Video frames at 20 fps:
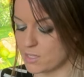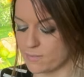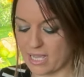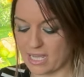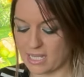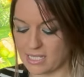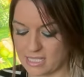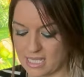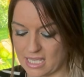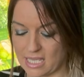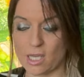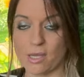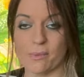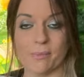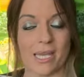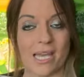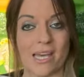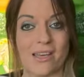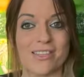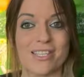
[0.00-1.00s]
magazine
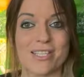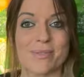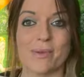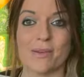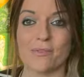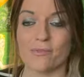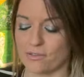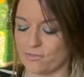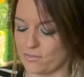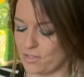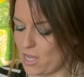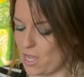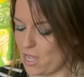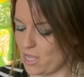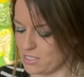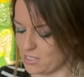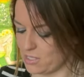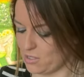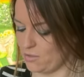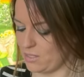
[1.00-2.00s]
coming out this month with an
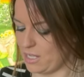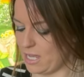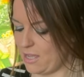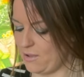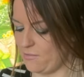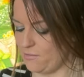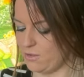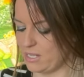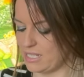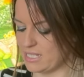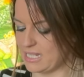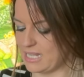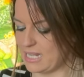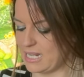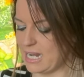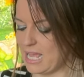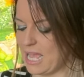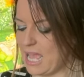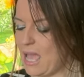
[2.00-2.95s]
article that I've written